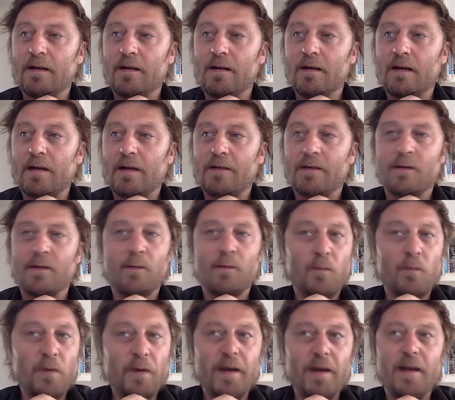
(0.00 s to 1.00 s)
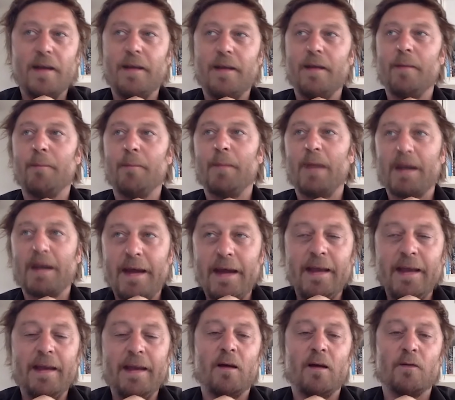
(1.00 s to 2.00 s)
at the really
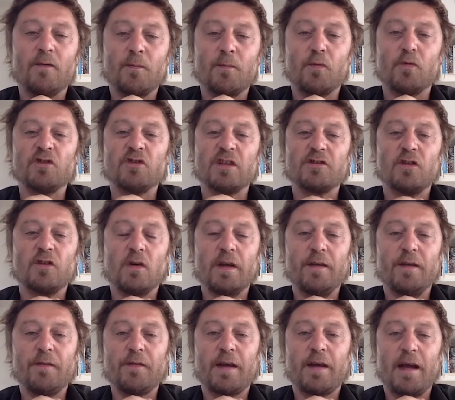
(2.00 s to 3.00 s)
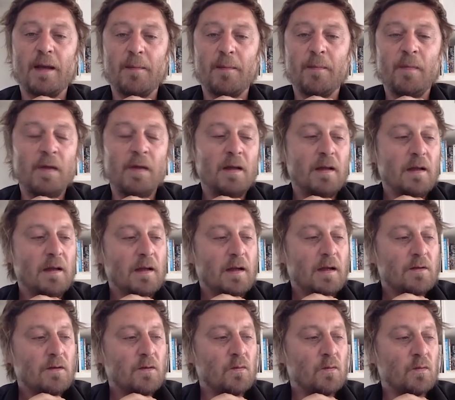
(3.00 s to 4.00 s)
beginning of the project, Jean-Yves came
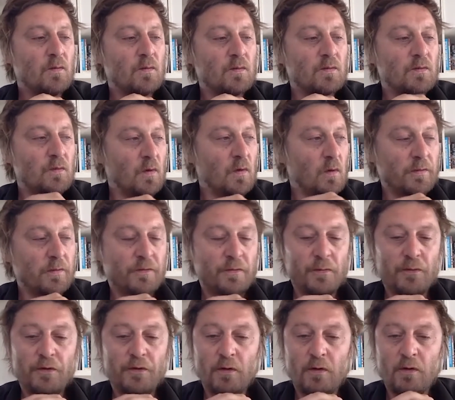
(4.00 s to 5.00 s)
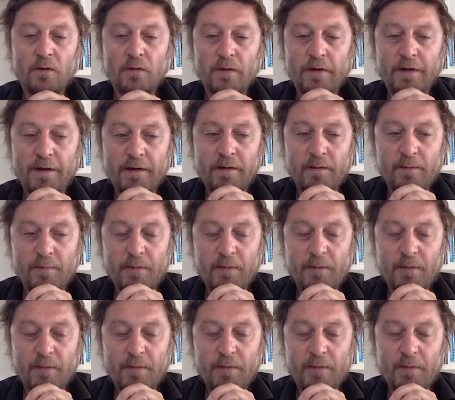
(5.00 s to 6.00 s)
to our studio here in
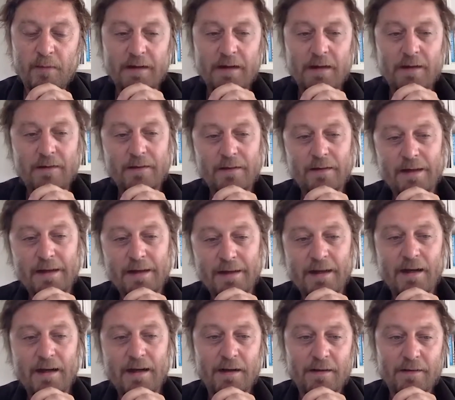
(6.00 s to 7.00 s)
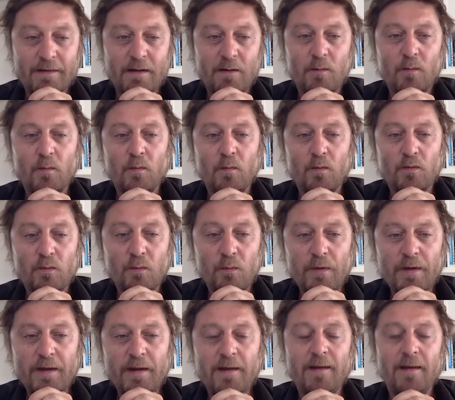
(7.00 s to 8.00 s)
Paris and asked, hey guys, I would
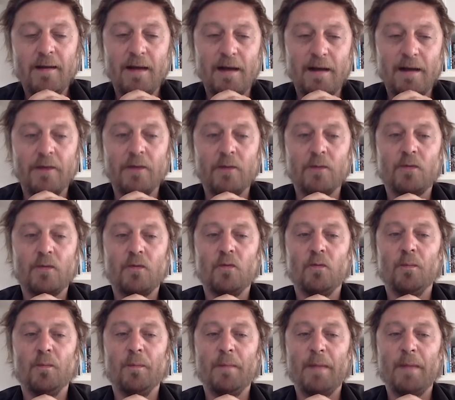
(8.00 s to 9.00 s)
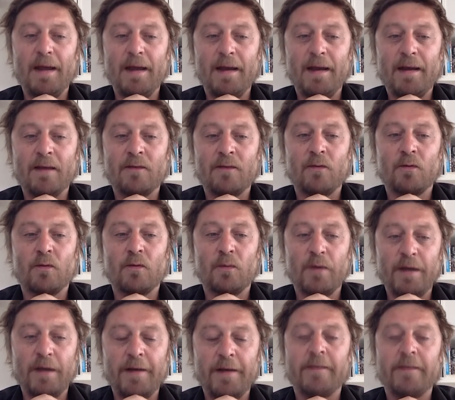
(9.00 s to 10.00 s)
really like you to make and to
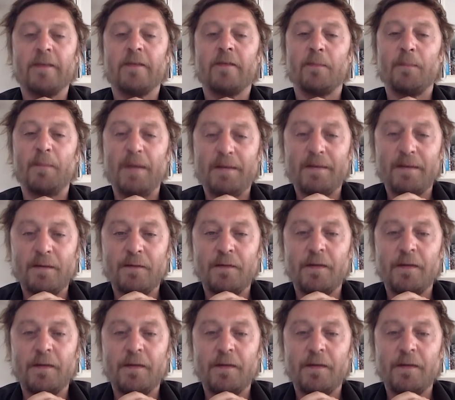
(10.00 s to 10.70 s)
create a specific